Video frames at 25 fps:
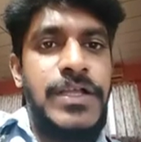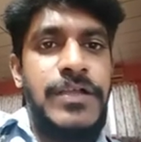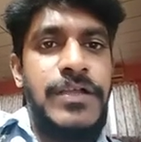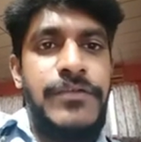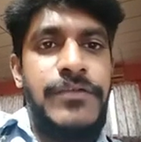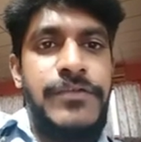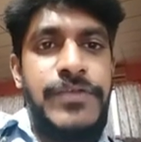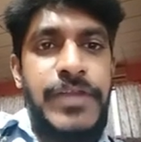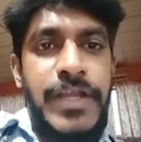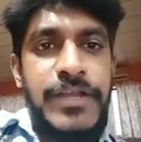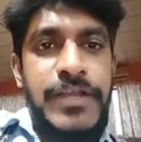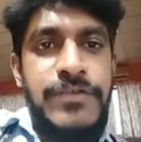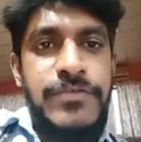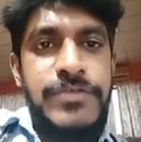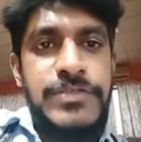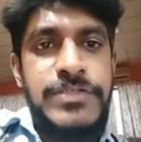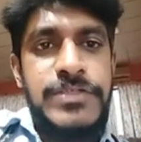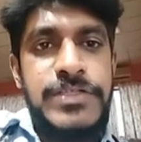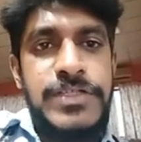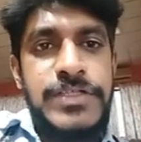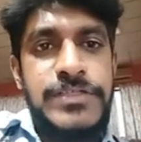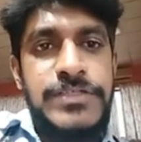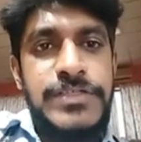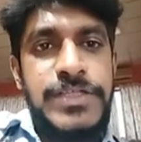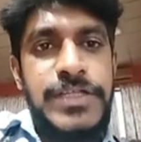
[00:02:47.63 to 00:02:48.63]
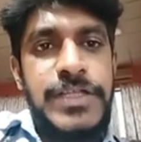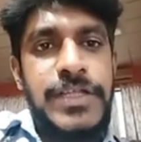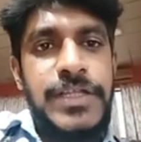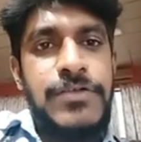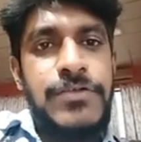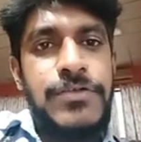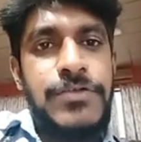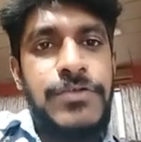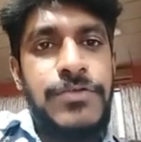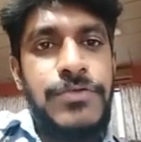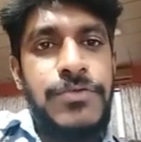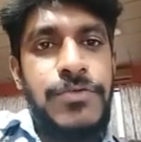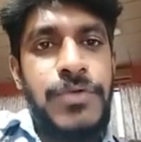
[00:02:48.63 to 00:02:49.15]
If request less than
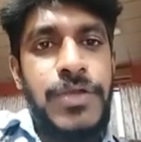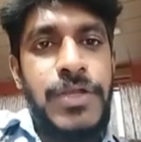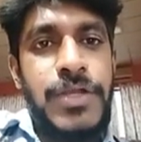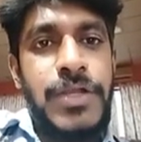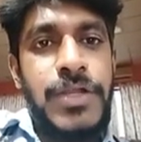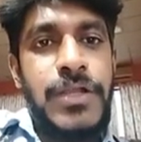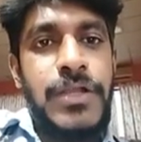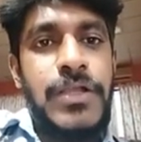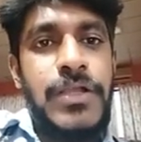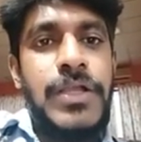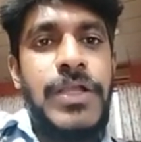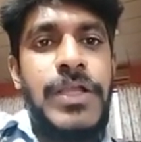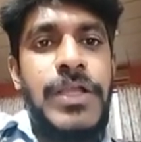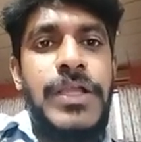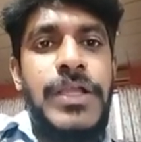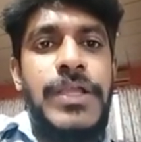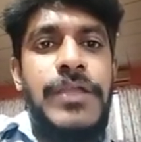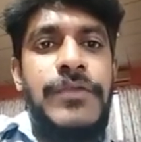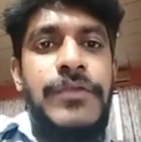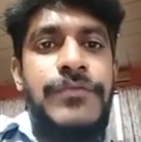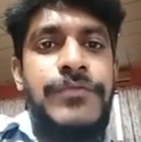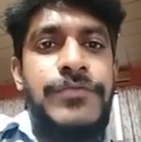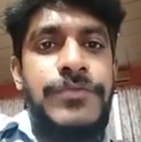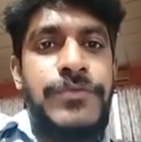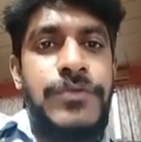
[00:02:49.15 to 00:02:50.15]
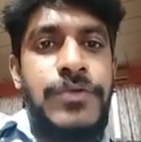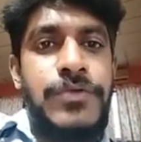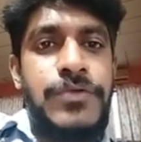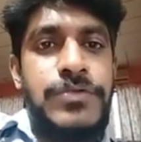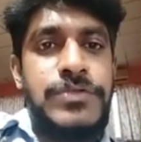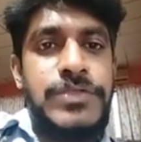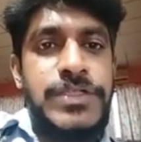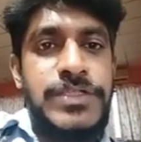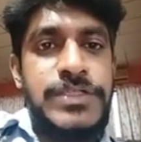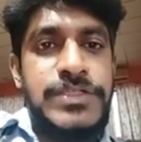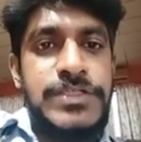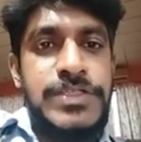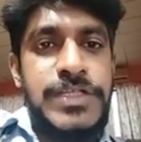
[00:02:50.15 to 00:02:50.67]
equal to work. If no
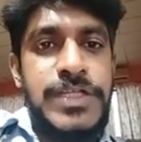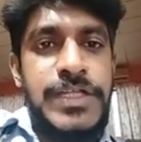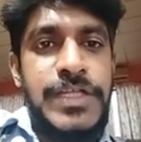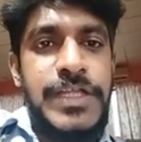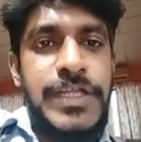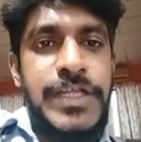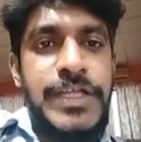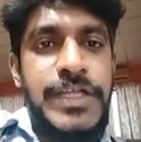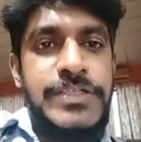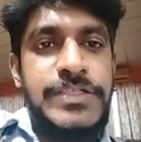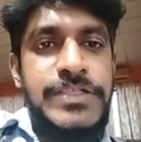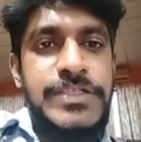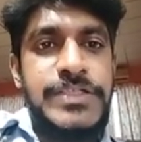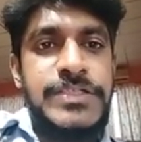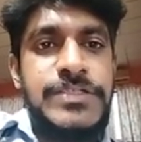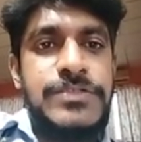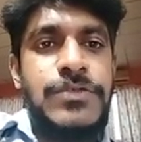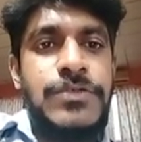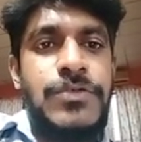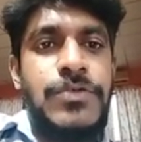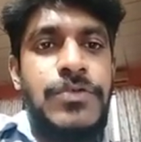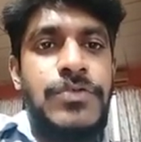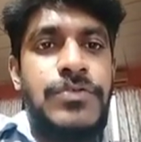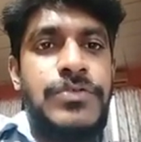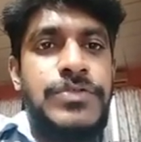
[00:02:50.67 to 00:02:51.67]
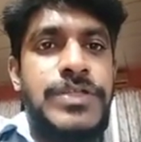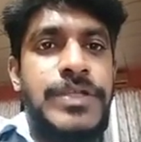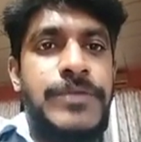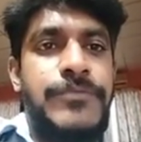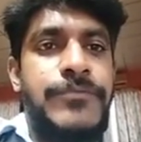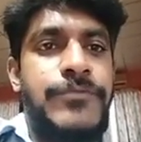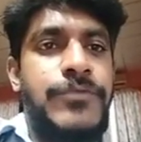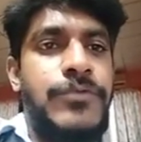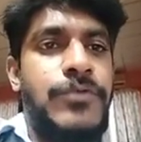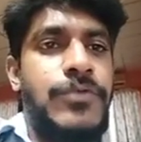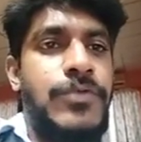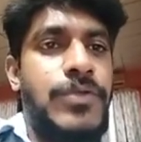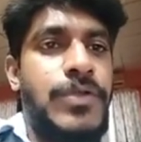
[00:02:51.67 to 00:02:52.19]
such I exists, go to
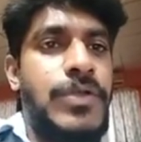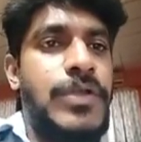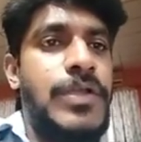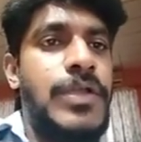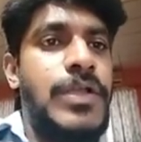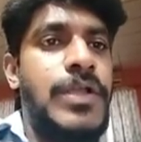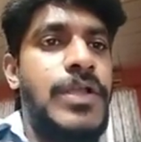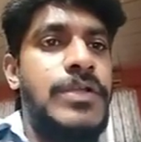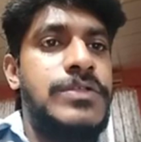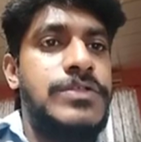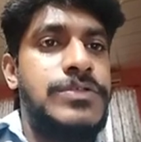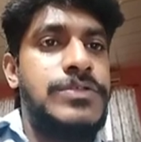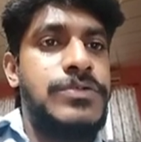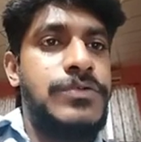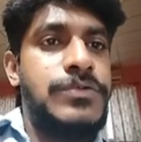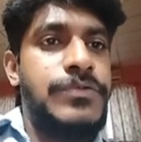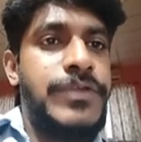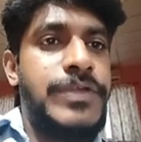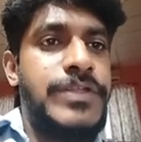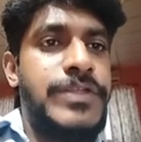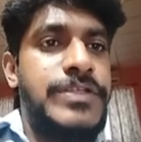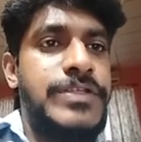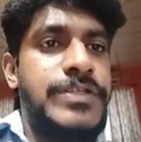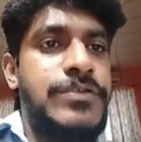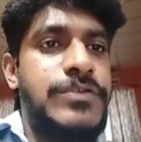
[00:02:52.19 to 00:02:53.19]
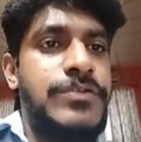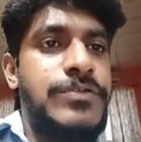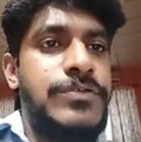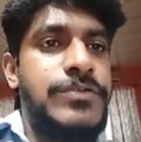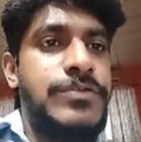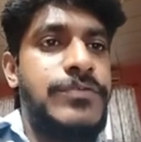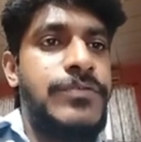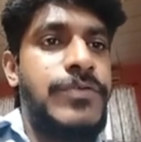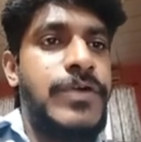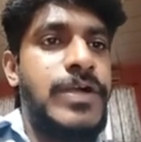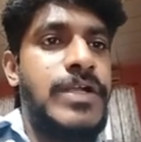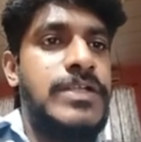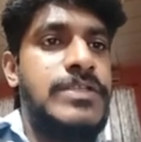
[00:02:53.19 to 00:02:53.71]
step 4. So finish equal
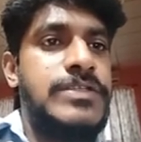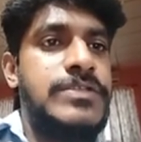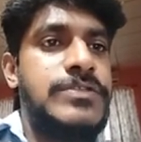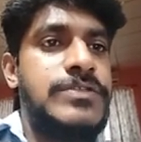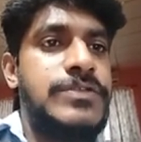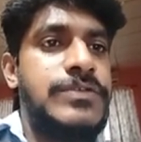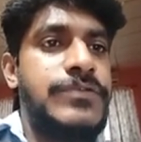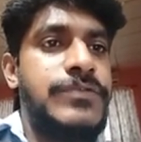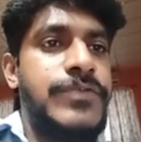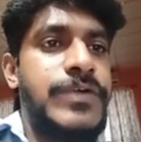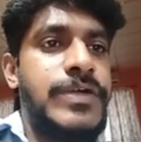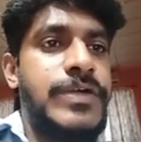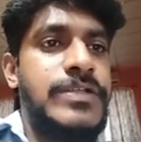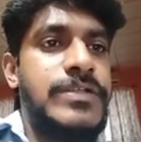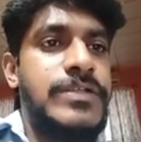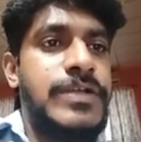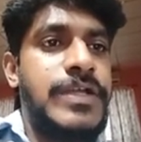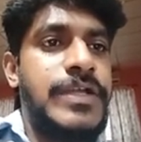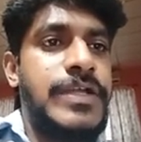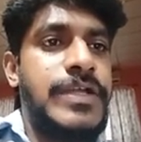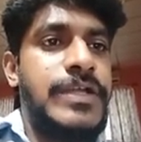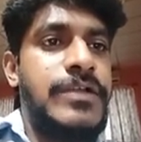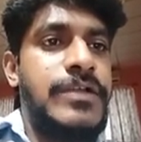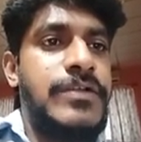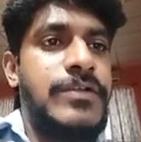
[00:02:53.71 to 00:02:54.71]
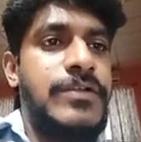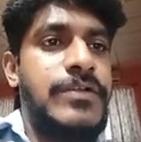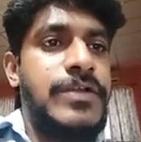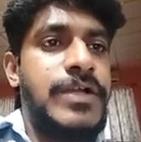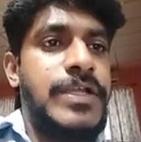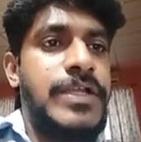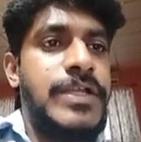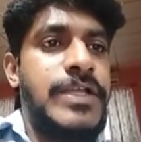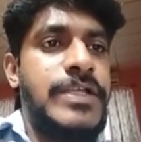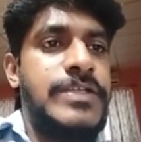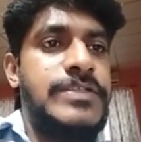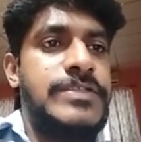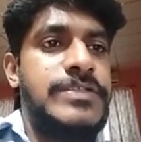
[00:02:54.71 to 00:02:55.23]
to false for the
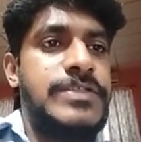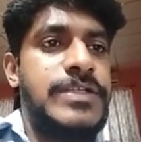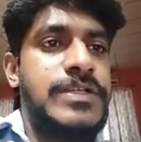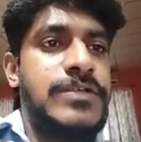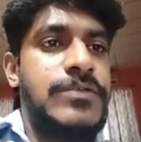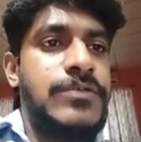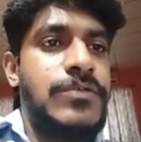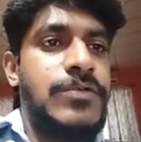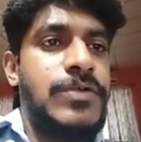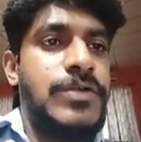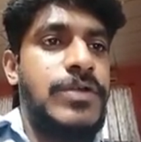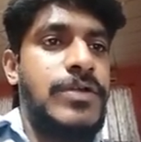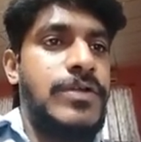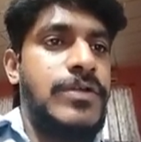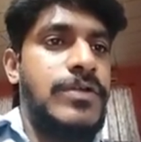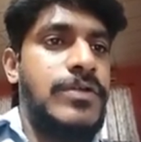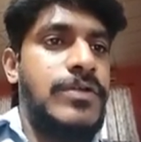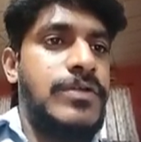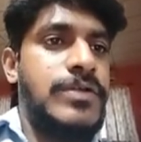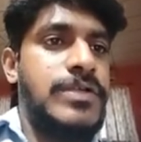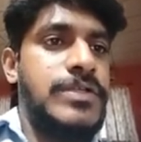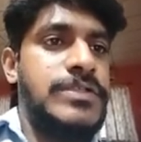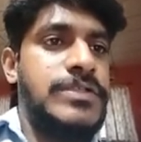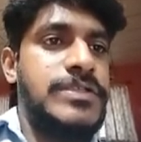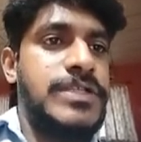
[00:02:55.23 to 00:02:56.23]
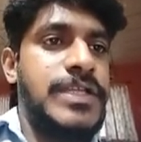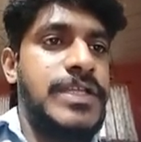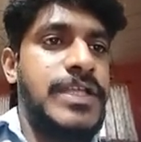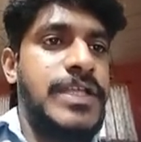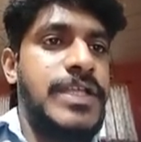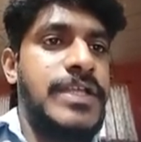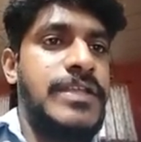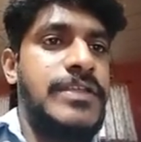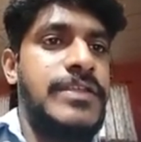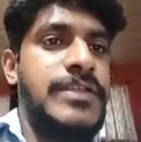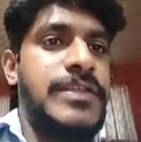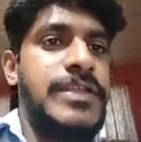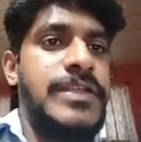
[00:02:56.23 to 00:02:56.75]
I less than 1 less than
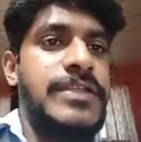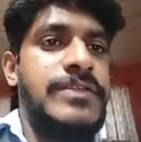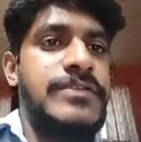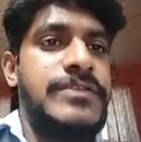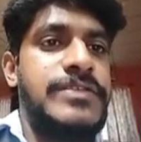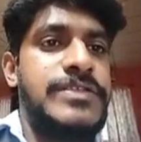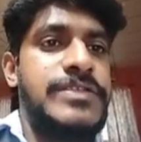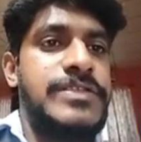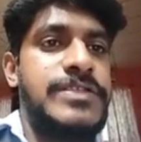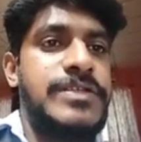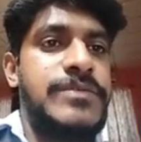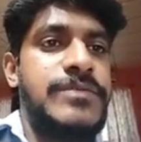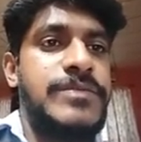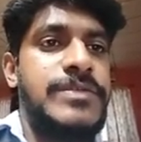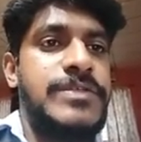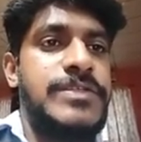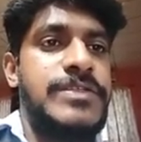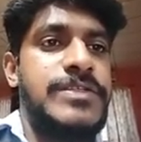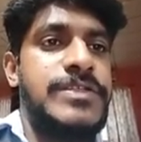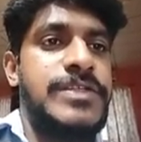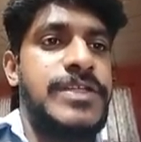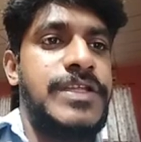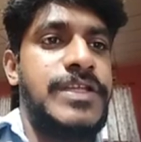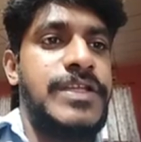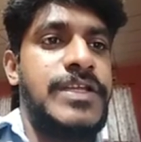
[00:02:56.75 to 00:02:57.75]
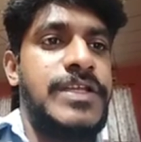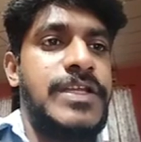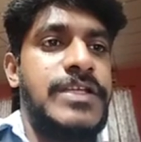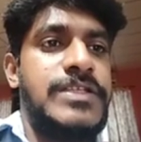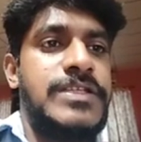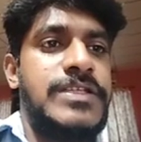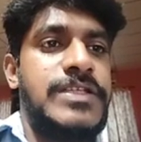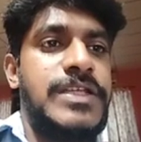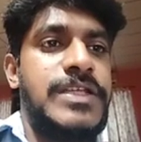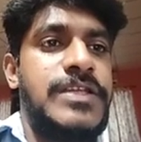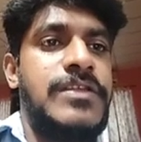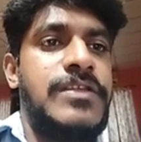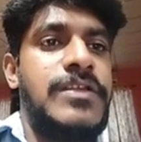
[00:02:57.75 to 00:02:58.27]
n, then system is in deadlock
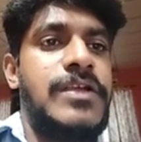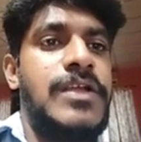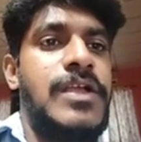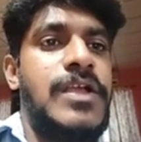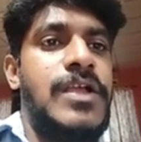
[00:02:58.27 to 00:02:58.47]
state.